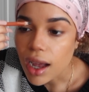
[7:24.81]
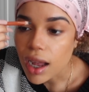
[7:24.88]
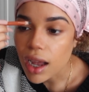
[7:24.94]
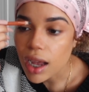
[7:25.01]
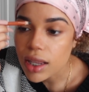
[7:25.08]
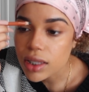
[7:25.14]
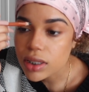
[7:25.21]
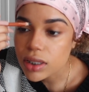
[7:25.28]
I
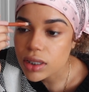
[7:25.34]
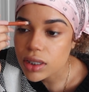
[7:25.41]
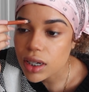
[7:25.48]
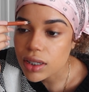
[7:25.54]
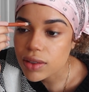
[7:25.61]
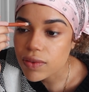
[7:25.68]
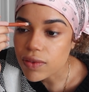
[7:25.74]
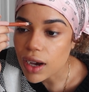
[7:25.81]
highly
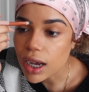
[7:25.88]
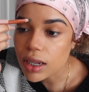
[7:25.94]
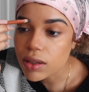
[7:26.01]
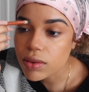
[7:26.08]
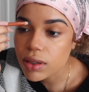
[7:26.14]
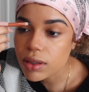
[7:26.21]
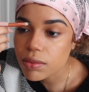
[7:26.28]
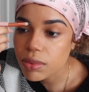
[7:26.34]
suggest
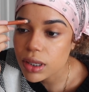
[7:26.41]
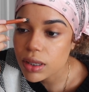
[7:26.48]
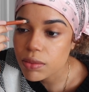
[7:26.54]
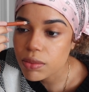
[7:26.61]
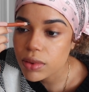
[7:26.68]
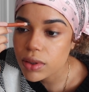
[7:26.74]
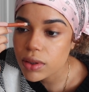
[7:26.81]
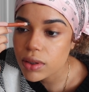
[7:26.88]
following
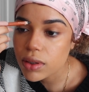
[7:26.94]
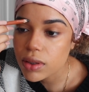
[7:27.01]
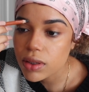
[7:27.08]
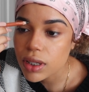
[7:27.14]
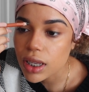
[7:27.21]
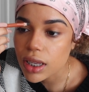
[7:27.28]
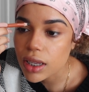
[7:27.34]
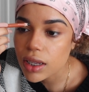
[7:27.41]
people.
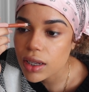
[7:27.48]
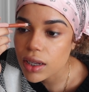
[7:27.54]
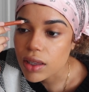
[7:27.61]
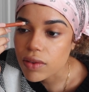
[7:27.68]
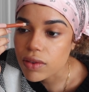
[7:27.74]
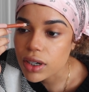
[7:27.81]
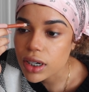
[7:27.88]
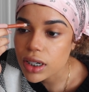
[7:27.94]
Like
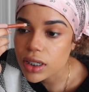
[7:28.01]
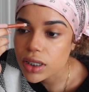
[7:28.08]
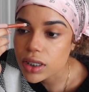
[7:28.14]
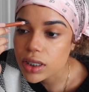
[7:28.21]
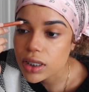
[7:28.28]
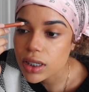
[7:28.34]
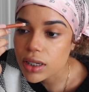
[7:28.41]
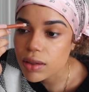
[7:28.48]
if you're
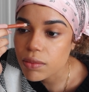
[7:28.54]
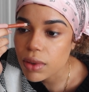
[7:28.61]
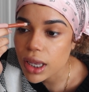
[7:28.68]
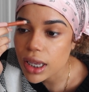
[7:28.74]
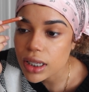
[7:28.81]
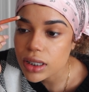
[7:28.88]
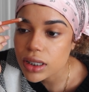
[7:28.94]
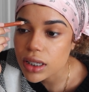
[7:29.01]
interested in
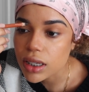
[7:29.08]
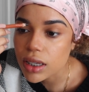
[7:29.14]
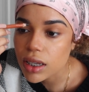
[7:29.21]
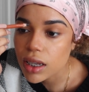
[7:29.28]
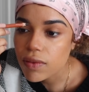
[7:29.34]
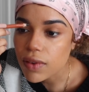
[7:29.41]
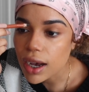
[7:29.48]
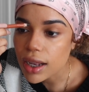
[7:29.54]

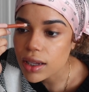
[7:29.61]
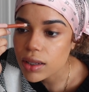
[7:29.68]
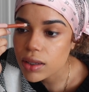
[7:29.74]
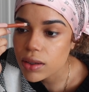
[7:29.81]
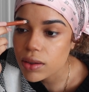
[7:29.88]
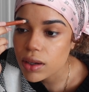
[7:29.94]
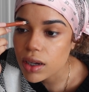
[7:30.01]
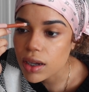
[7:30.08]
painting,
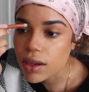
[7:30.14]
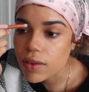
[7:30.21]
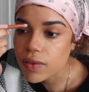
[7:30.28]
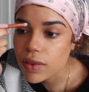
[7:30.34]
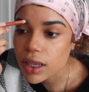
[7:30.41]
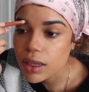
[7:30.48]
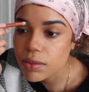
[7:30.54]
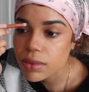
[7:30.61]
follow a
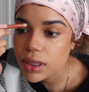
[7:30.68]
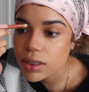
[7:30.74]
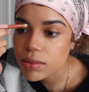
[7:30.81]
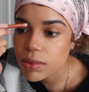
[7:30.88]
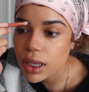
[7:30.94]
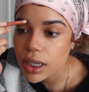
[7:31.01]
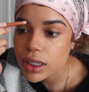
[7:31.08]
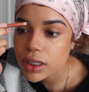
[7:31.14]
famous
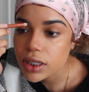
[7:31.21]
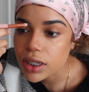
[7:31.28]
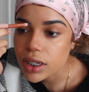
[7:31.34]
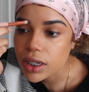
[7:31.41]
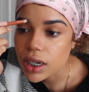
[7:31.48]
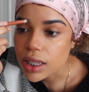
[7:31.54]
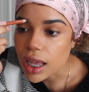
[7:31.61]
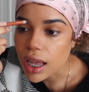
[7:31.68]

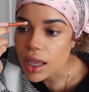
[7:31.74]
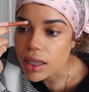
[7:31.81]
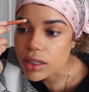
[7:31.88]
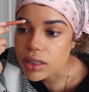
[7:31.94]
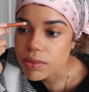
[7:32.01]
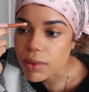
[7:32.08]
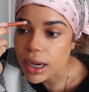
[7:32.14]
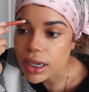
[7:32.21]
painter that
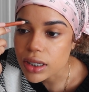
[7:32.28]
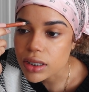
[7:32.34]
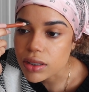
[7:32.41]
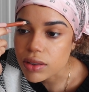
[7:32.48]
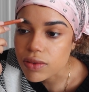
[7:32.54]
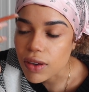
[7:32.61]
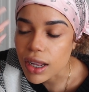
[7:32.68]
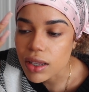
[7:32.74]
inspired
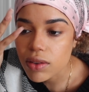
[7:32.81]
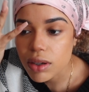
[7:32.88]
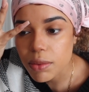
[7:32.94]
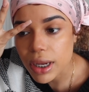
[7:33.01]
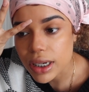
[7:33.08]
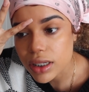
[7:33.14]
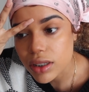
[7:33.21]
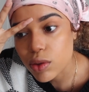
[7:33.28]
you. Follow a
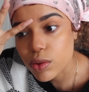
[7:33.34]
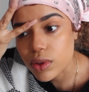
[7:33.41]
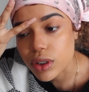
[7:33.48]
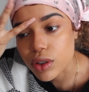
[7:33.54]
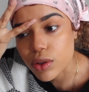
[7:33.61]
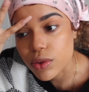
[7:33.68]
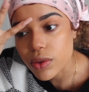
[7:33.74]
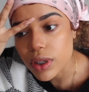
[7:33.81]
painter who is
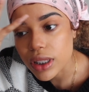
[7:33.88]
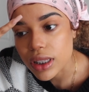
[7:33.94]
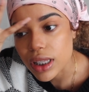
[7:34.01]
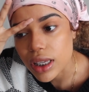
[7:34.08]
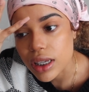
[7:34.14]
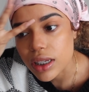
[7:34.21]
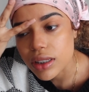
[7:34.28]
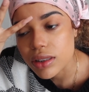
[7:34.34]
doing
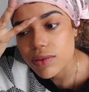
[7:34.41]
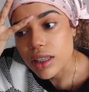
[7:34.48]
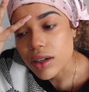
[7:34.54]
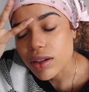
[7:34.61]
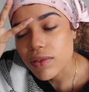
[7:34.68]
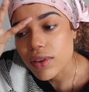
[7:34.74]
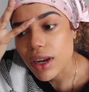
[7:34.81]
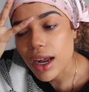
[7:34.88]
things. They
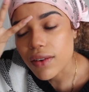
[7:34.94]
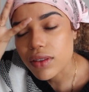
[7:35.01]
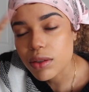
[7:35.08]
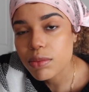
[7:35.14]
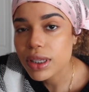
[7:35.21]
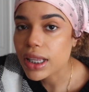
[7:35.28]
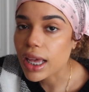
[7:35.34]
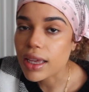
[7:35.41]
don't even have to
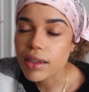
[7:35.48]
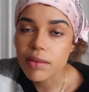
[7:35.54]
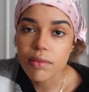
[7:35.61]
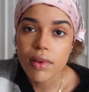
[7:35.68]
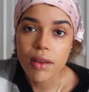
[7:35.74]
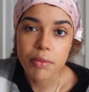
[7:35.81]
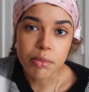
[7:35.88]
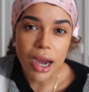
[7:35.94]
be like
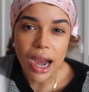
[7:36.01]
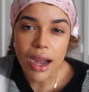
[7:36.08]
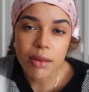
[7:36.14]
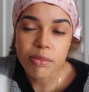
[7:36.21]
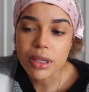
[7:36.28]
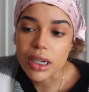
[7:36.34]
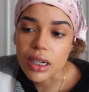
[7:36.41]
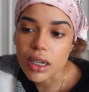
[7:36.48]

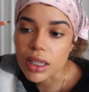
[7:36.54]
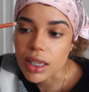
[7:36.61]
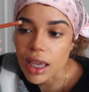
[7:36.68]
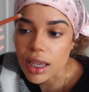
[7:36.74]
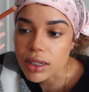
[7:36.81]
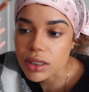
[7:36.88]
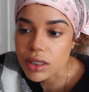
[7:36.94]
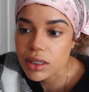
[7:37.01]
popping
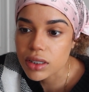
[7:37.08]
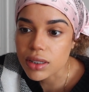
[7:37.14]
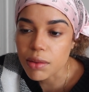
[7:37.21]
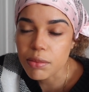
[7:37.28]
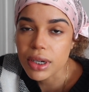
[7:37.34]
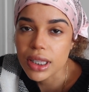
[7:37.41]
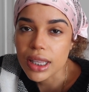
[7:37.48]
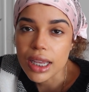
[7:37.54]
yet, just
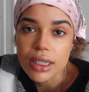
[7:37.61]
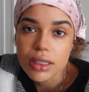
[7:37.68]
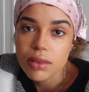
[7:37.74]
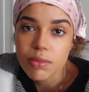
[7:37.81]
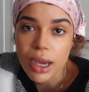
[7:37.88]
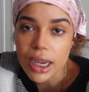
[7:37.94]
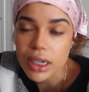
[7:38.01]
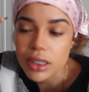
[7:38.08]
somebody that
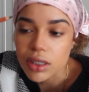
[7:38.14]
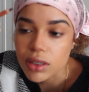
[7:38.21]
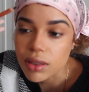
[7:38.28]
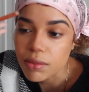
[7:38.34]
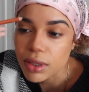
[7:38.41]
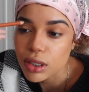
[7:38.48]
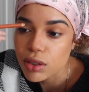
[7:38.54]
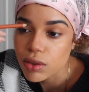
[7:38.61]
inspires you,
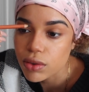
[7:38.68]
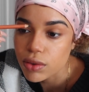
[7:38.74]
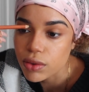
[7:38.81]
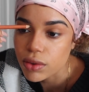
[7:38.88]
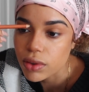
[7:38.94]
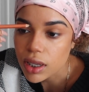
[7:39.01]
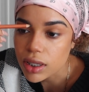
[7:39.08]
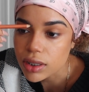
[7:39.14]
somebody
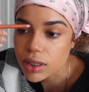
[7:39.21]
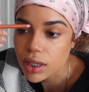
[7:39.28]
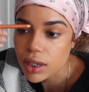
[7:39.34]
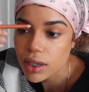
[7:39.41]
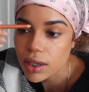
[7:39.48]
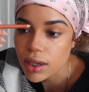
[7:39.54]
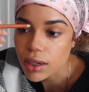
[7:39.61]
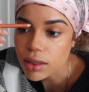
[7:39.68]
who is
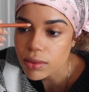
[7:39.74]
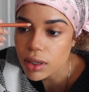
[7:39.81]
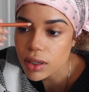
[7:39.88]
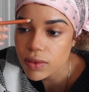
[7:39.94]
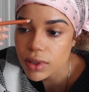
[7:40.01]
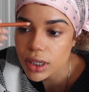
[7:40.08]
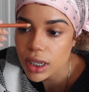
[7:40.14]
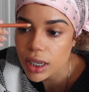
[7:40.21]
getting up
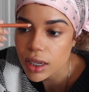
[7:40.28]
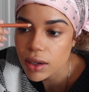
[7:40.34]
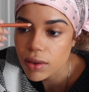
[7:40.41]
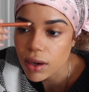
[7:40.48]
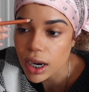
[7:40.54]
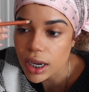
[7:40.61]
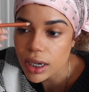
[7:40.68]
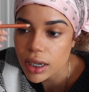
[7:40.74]
every day,
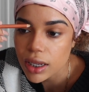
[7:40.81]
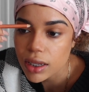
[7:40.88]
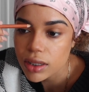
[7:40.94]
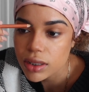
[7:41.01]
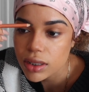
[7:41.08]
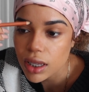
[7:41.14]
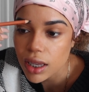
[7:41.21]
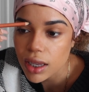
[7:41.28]
grinding,
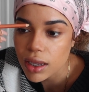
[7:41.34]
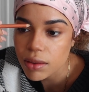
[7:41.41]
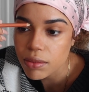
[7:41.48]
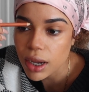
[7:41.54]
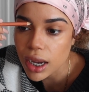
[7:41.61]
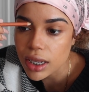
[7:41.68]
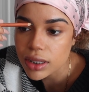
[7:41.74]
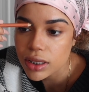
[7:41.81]
staying
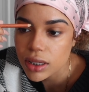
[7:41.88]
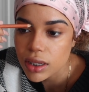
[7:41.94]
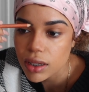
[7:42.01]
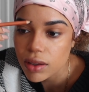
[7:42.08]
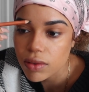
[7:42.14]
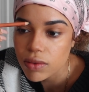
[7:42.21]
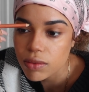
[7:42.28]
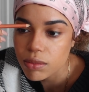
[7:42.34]

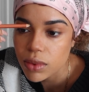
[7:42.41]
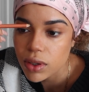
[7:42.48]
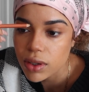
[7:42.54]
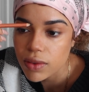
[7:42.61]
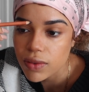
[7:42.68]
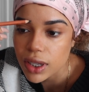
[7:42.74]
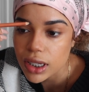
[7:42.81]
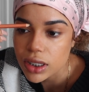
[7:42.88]
positive,
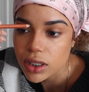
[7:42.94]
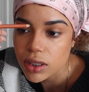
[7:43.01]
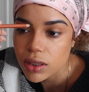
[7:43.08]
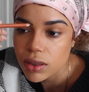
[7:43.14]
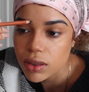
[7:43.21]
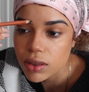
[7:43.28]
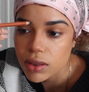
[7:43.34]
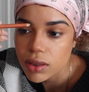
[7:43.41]

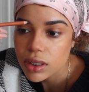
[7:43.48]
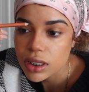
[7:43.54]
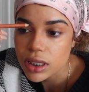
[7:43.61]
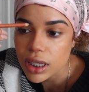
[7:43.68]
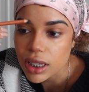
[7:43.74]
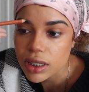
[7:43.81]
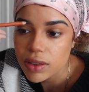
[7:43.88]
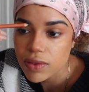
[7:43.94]
motivational,
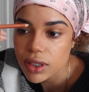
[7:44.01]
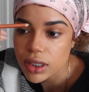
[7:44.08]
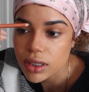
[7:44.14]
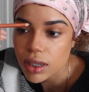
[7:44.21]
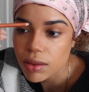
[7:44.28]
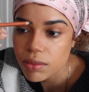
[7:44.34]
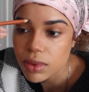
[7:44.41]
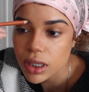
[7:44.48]
stands for
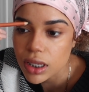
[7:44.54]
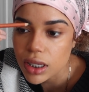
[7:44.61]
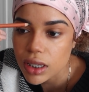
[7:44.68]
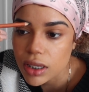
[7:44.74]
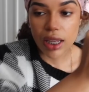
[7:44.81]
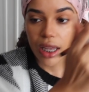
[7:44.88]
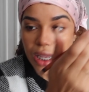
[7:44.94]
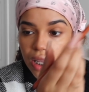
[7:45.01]

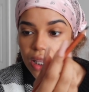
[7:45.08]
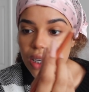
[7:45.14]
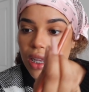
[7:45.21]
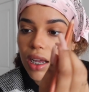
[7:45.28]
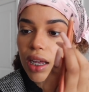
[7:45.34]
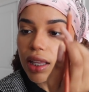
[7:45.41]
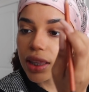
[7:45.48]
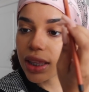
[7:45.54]
something,
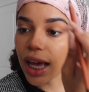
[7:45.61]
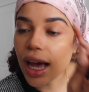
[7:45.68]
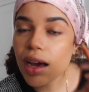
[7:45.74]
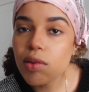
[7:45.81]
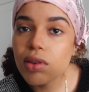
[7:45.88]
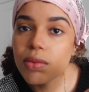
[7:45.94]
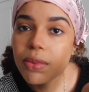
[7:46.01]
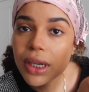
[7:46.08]
and
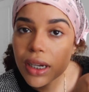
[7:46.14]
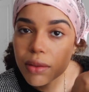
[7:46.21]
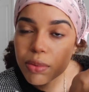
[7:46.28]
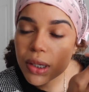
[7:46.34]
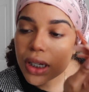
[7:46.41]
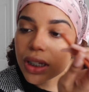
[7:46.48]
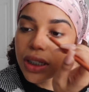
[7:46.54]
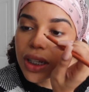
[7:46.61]
that will be your
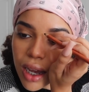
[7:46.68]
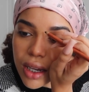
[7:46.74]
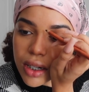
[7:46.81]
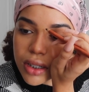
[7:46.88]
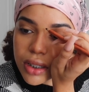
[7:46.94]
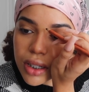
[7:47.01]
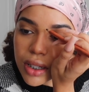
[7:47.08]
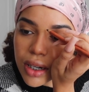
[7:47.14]
push. I
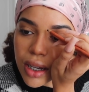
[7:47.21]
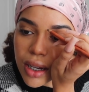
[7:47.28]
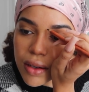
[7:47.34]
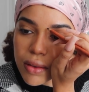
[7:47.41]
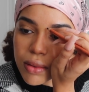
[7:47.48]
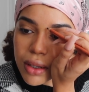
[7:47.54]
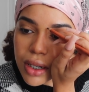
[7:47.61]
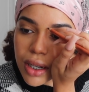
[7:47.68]
understand not
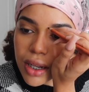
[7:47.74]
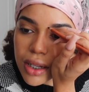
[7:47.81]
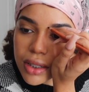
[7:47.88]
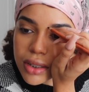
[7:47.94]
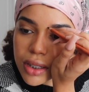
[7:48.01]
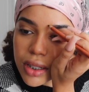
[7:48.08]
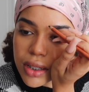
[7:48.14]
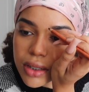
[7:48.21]
everybody
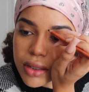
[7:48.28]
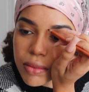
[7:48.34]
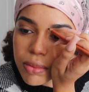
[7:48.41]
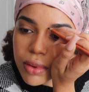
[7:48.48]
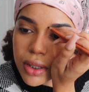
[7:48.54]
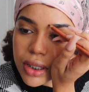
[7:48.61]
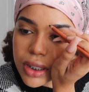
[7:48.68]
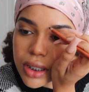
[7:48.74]
has like a
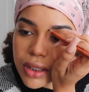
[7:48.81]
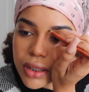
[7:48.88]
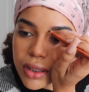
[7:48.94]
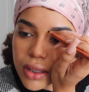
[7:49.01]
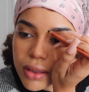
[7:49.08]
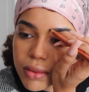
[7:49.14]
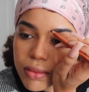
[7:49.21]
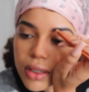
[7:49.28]
support
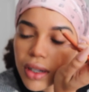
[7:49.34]
system.